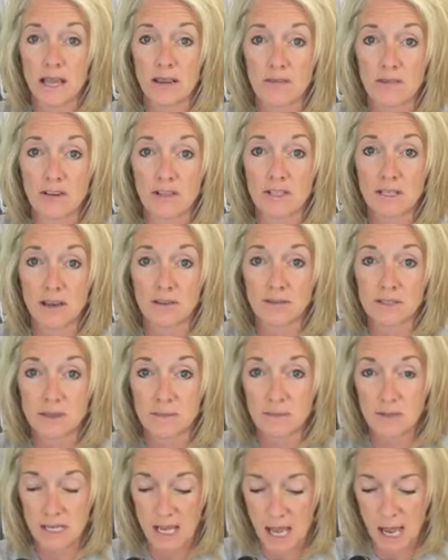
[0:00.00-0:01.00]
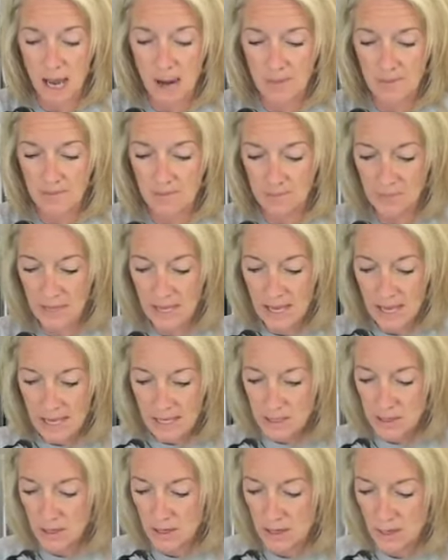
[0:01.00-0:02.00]
to save yourself some time.
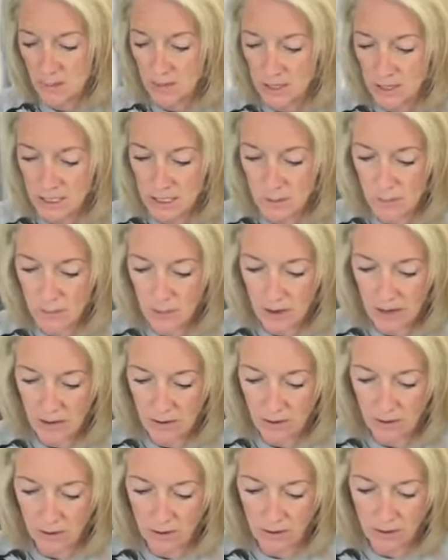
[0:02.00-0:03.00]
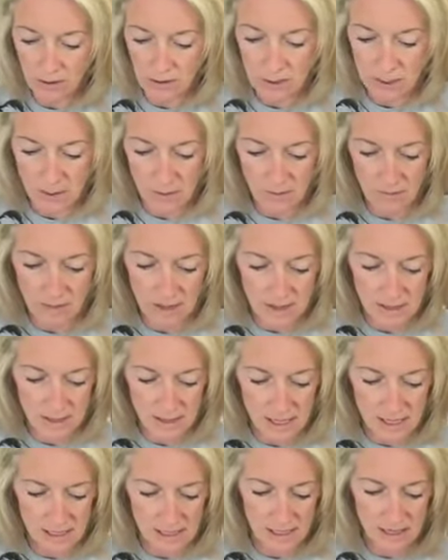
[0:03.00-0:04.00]
So then I'm gonna sprinkle some of
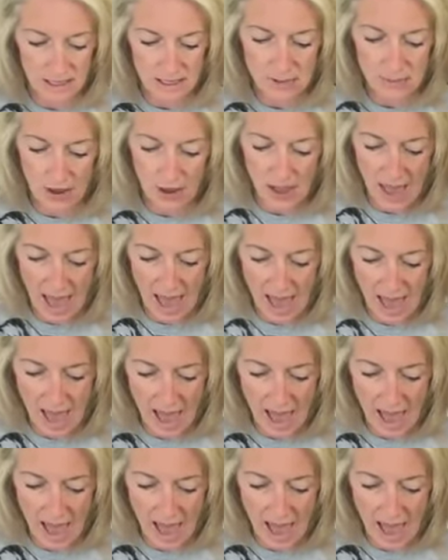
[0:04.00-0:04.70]
these seasonings, about